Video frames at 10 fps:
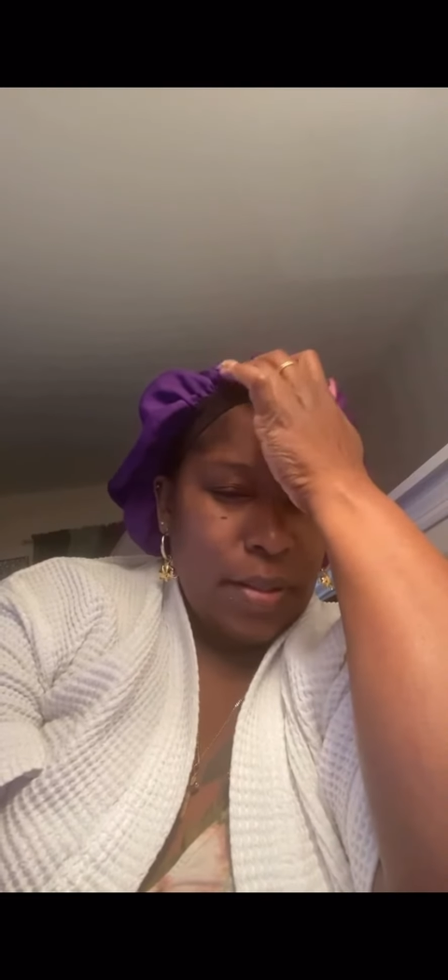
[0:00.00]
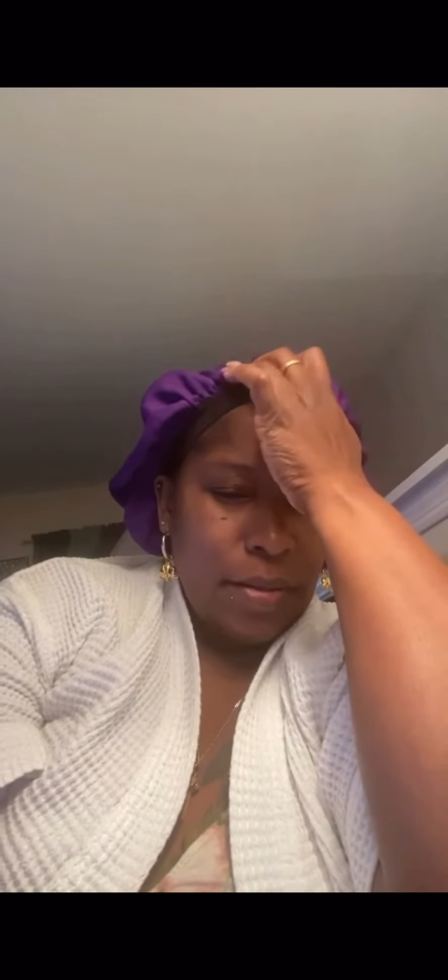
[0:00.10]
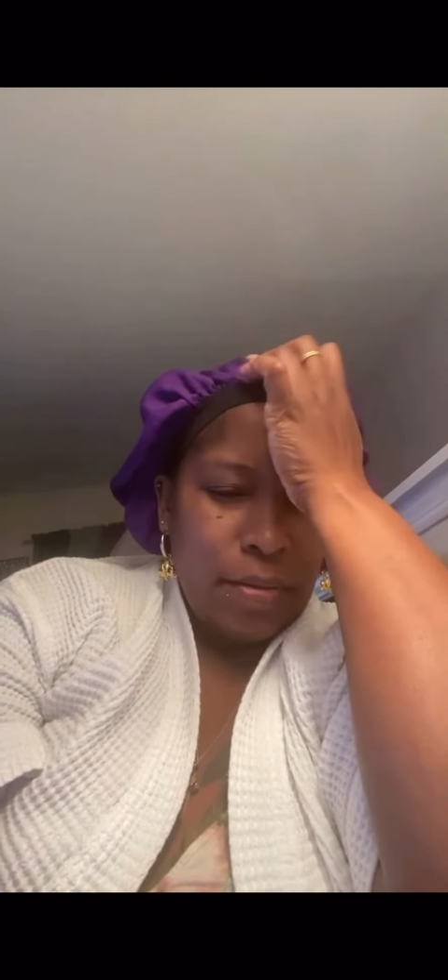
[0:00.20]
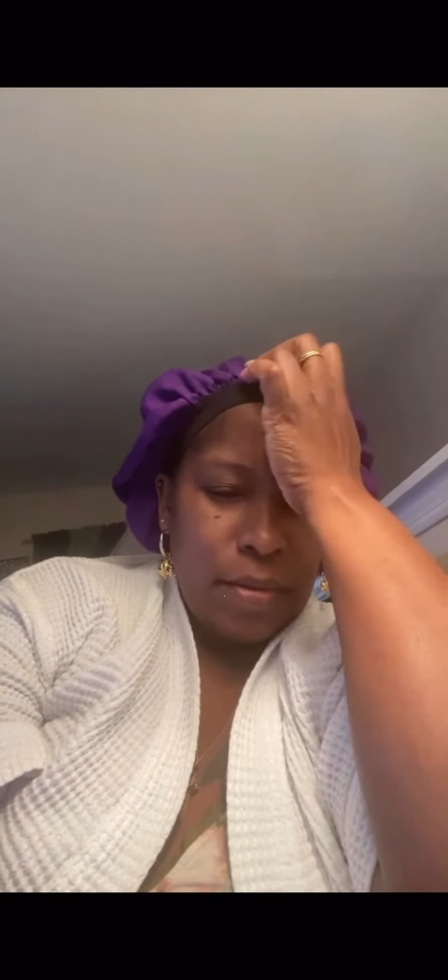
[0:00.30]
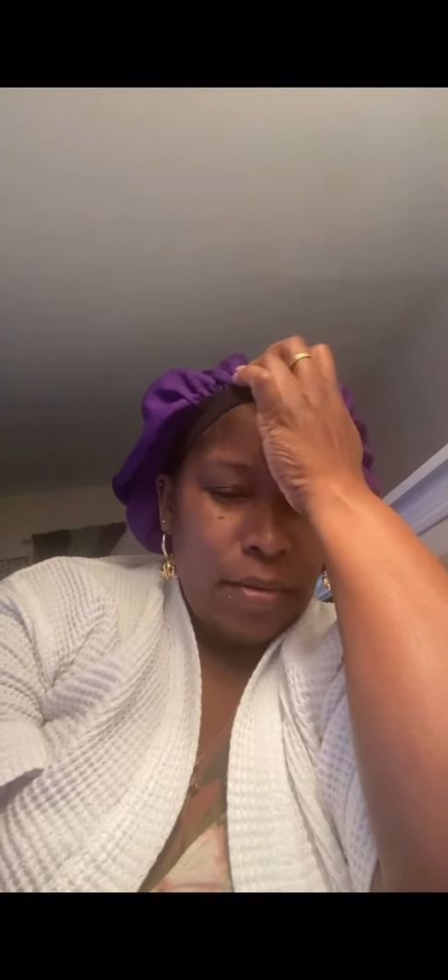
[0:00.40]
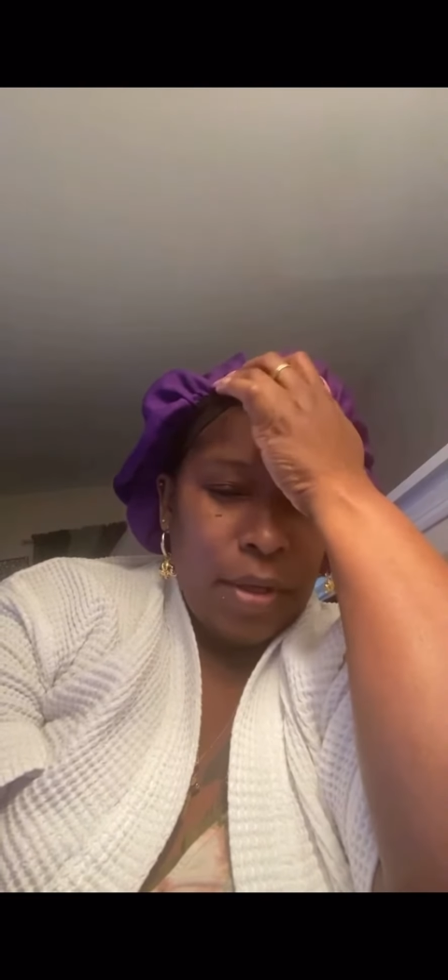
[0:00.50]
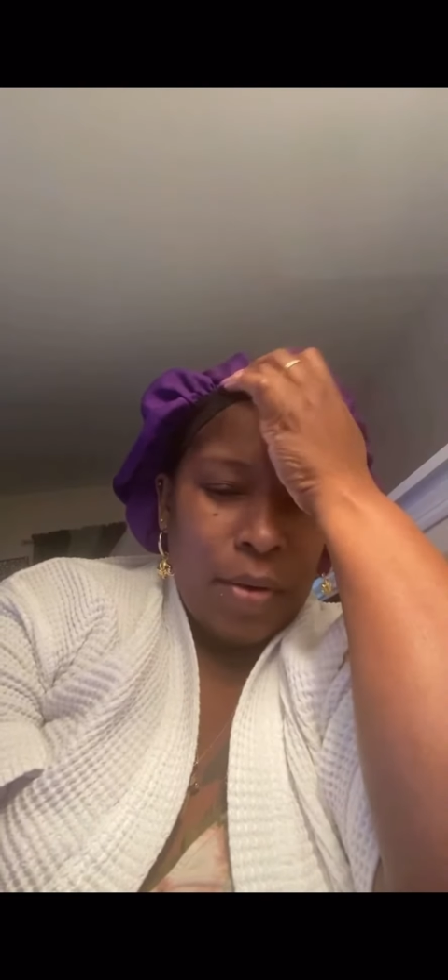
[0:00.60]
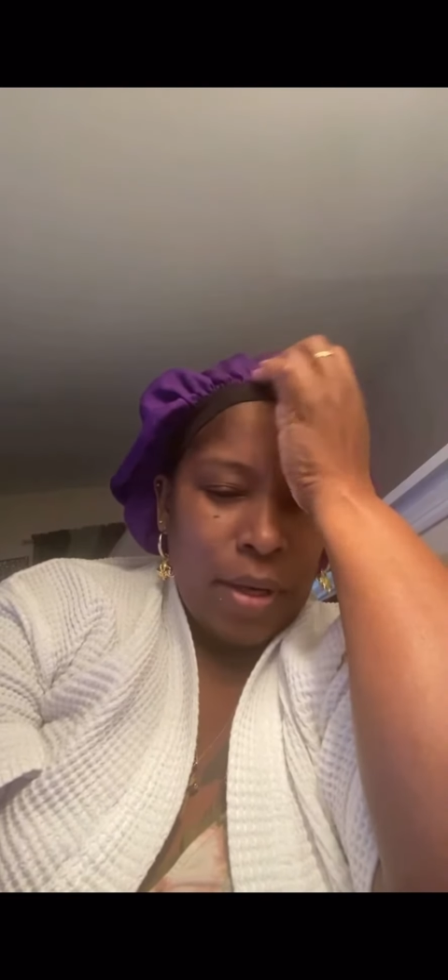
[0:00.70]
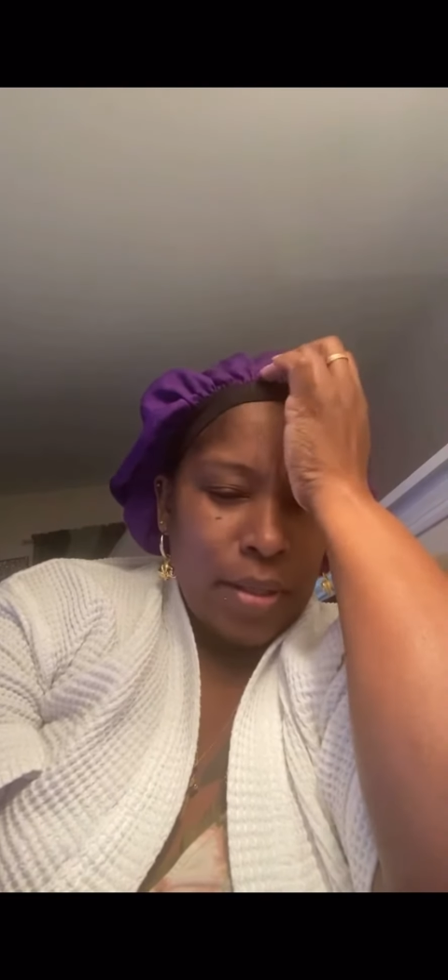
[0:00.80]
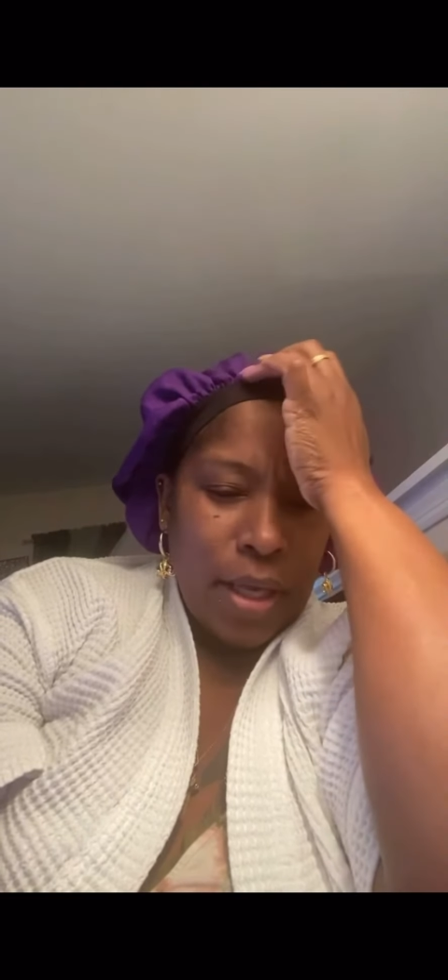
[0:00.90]
Ooh,
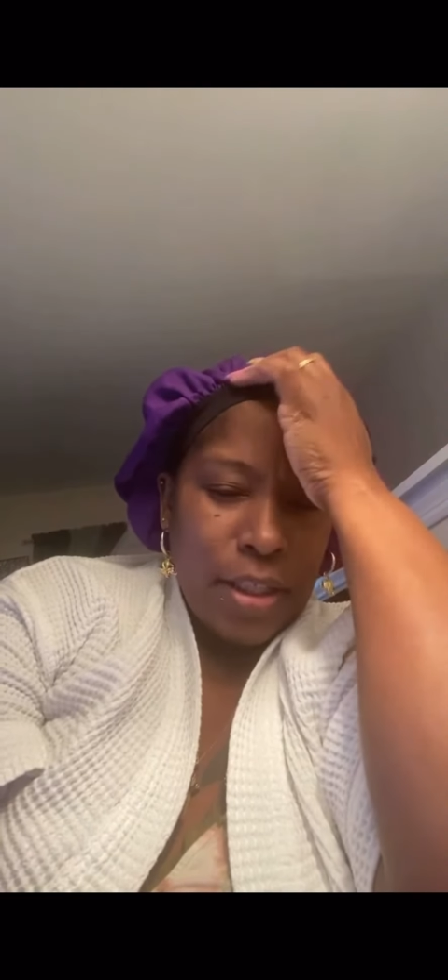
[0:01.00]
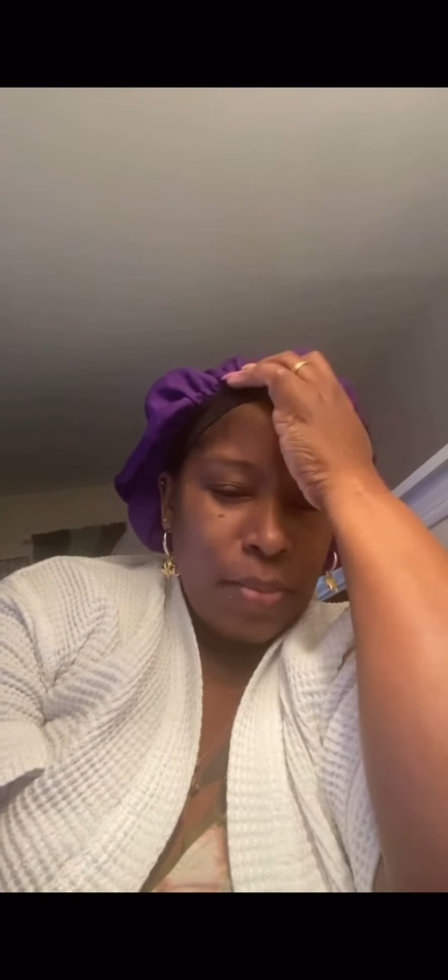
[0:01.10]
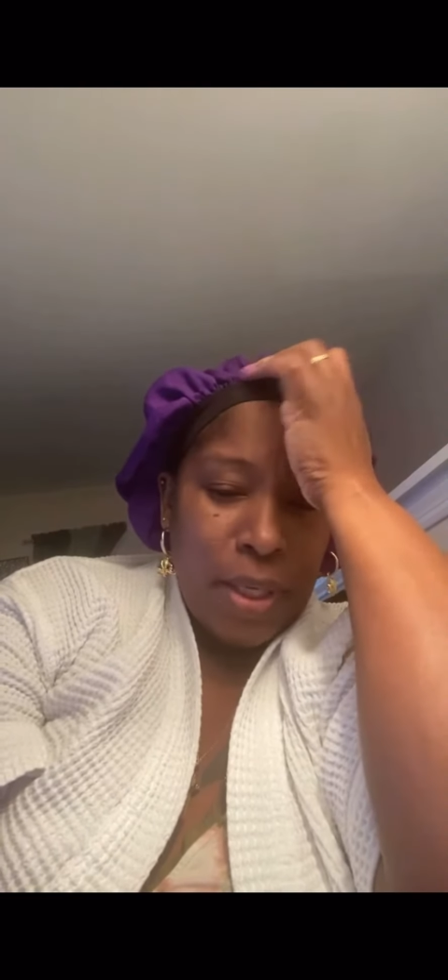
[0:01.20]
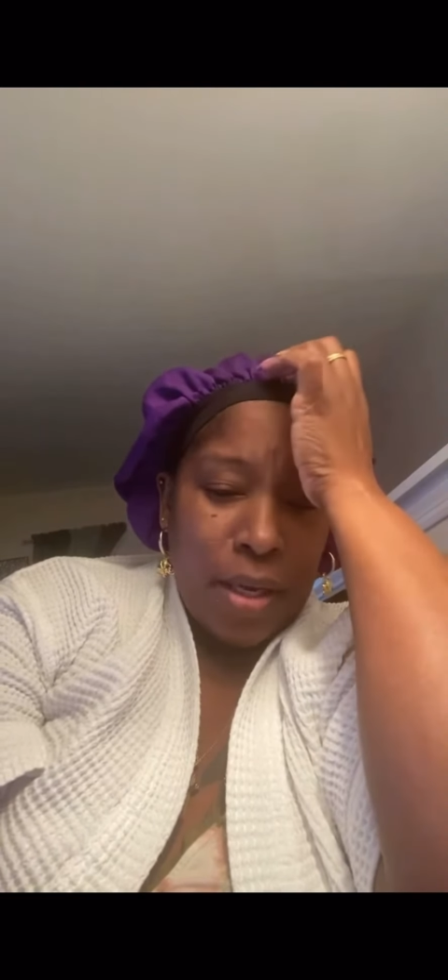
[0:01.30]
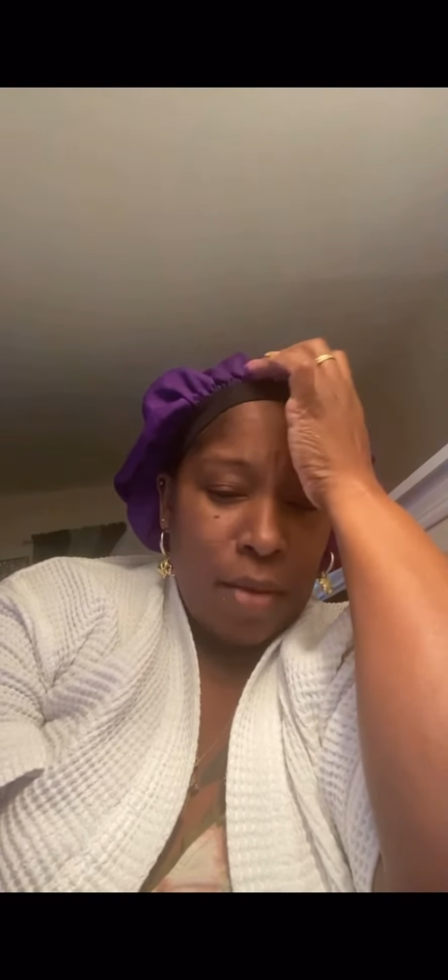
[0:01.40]
Lord. They just be getting